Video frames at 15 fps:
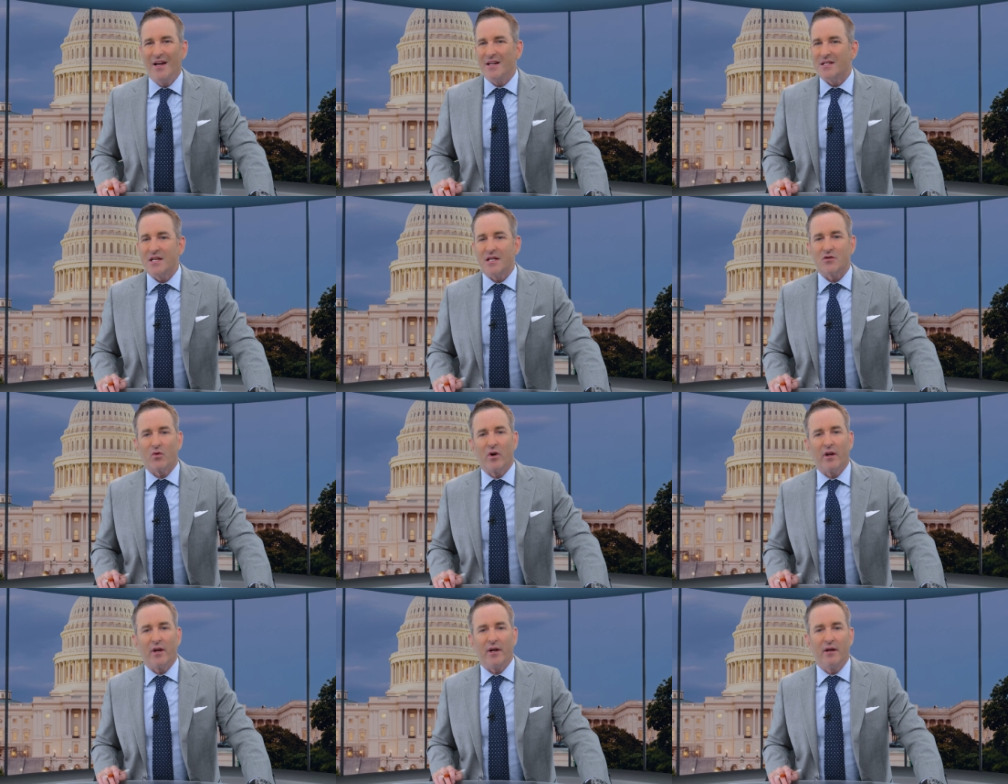Is this
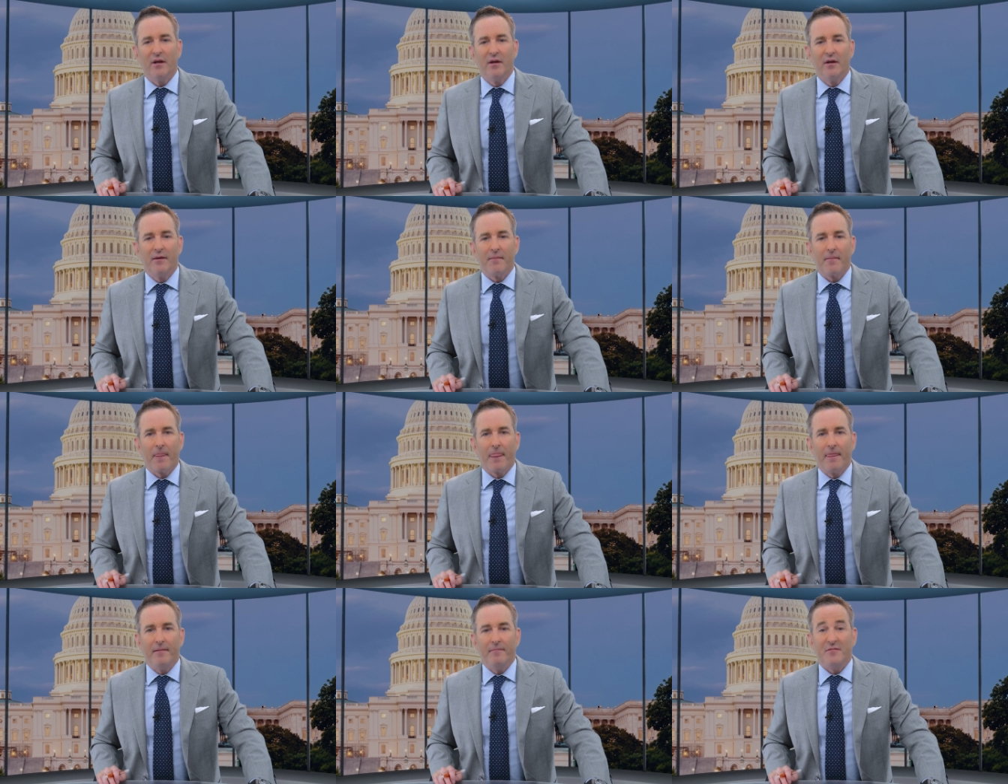really
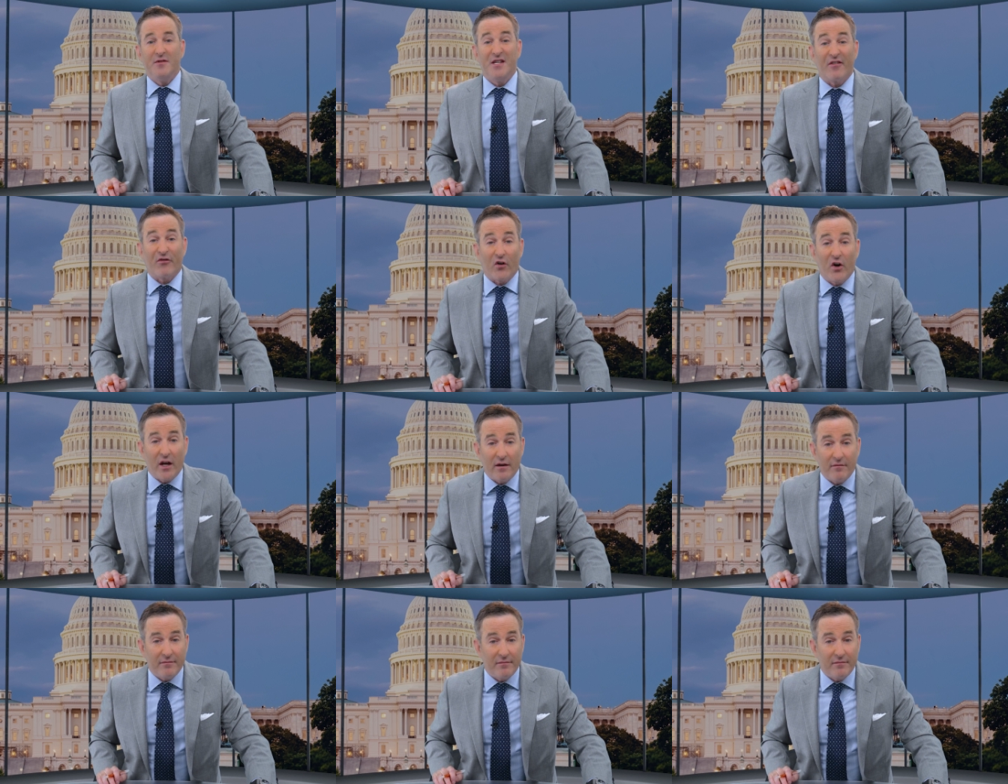different?